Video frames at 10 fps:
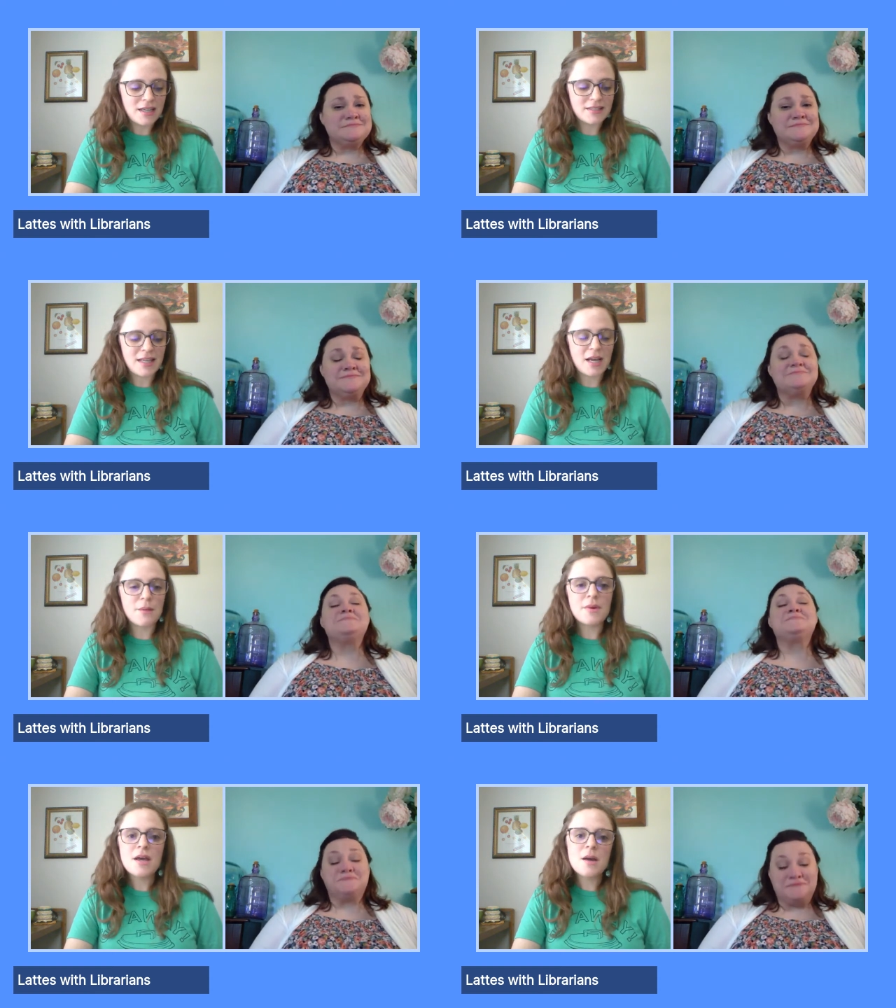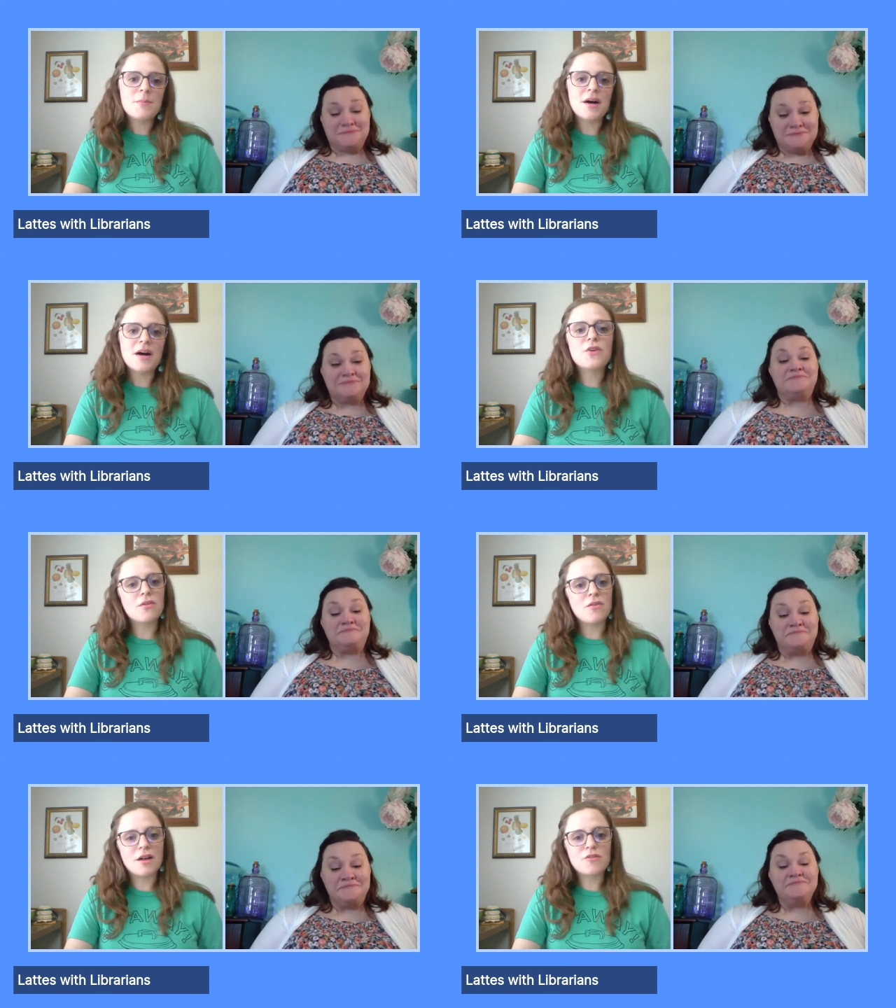Speaker 1: exam but
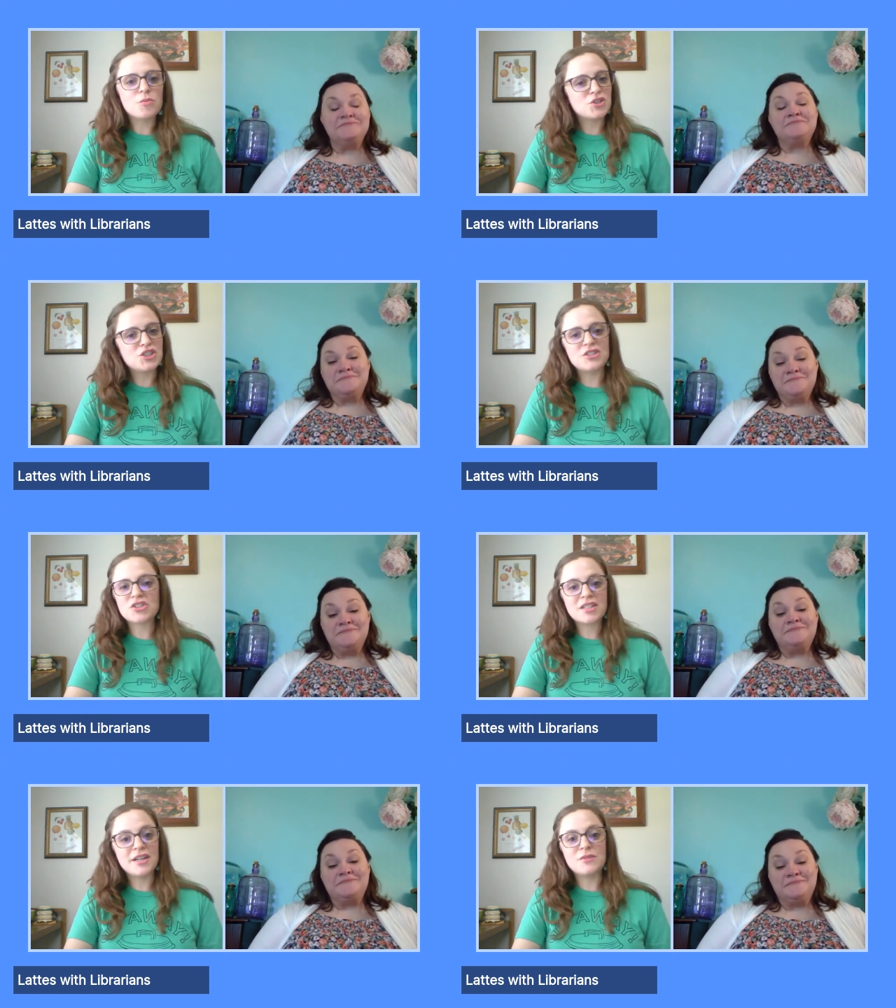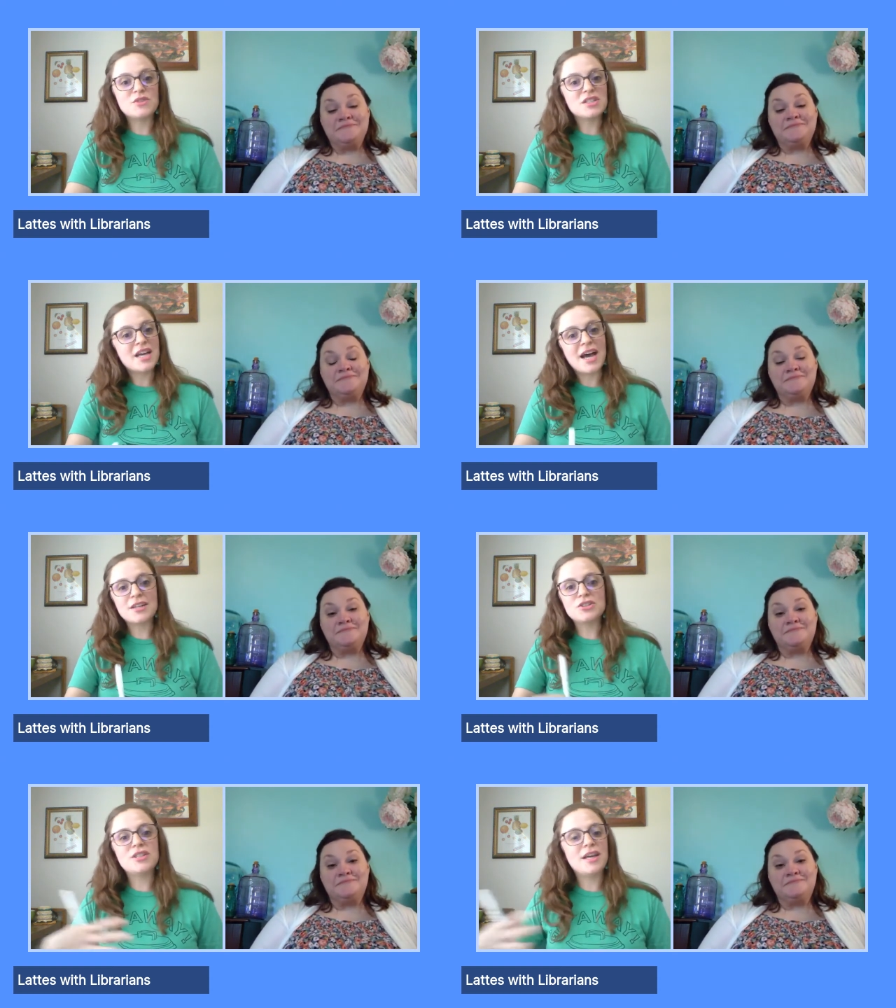for a lot of the book she's just kind of
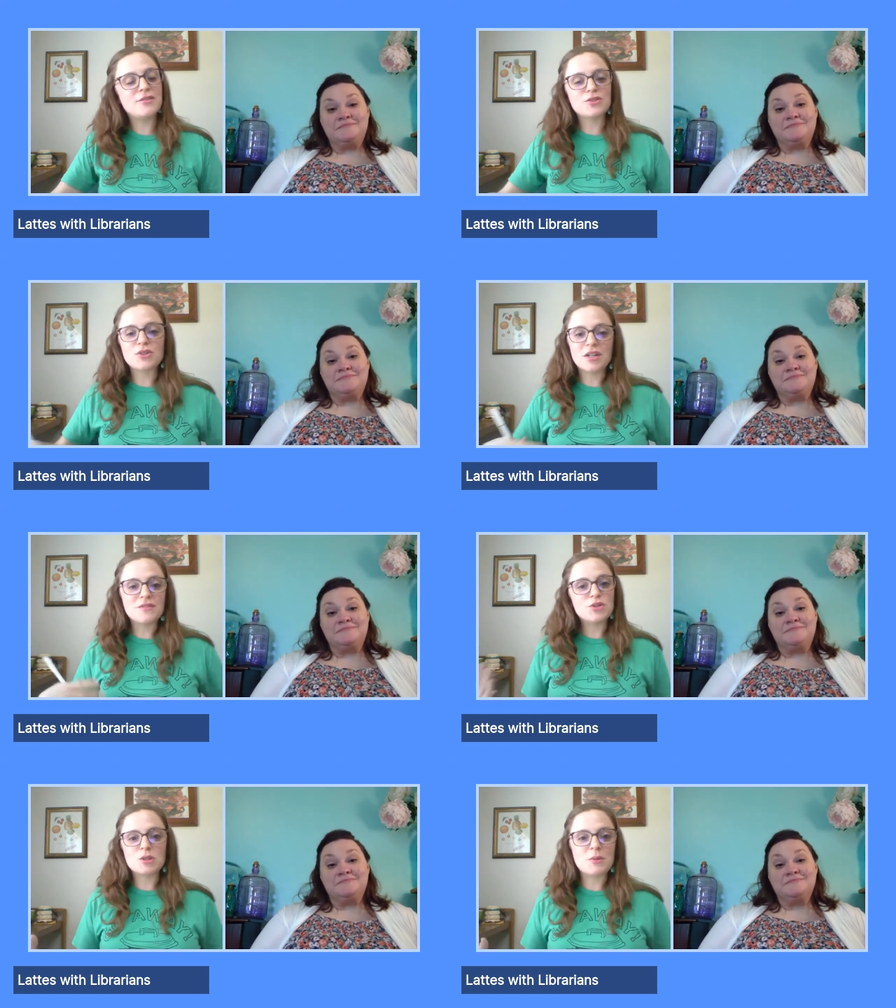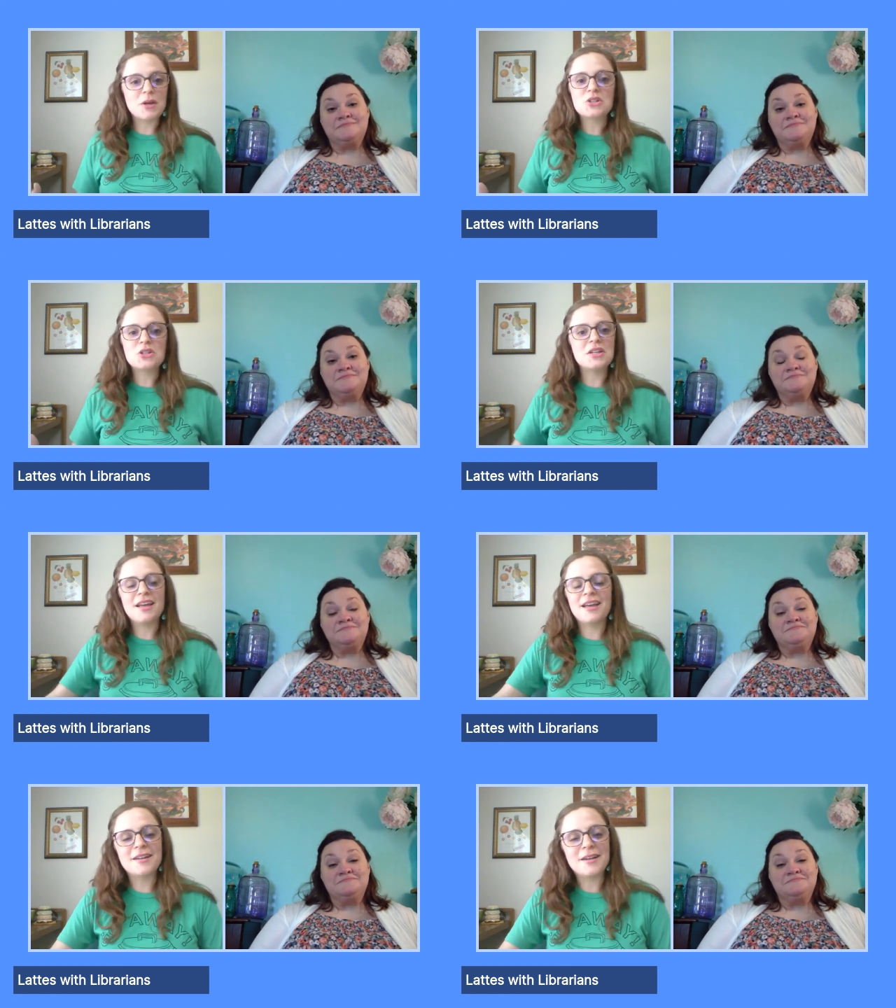detached and there's a lot of
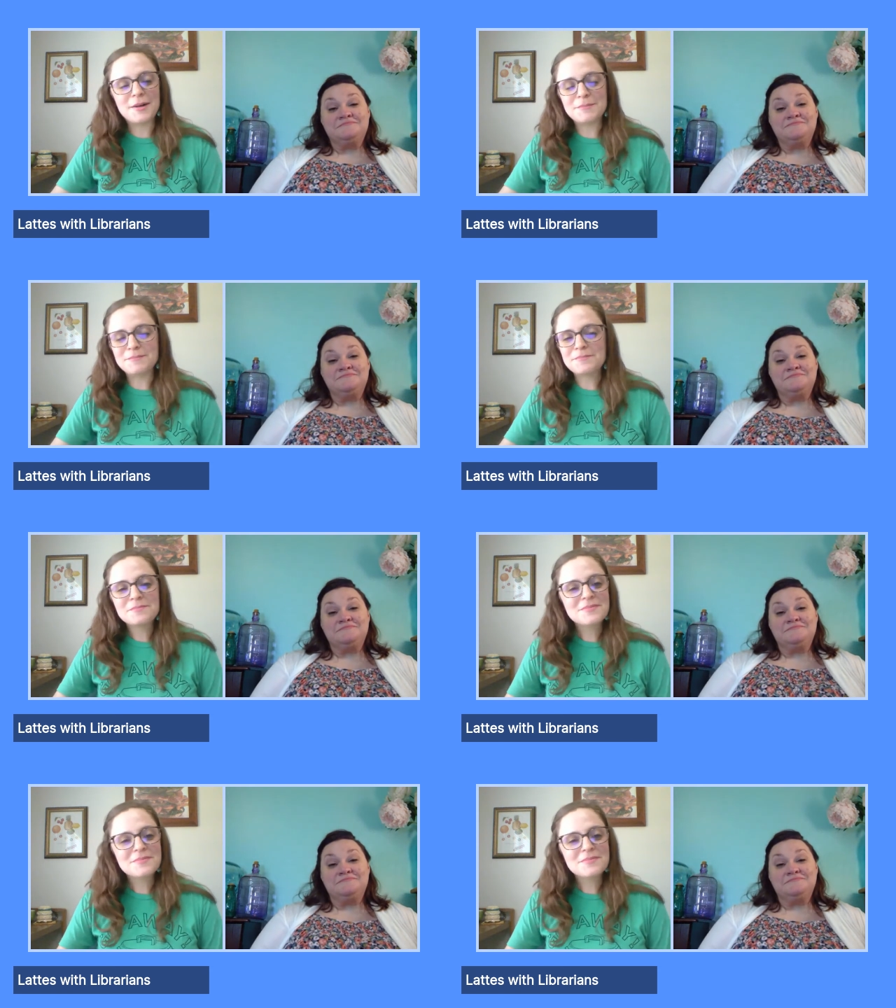introspection and um,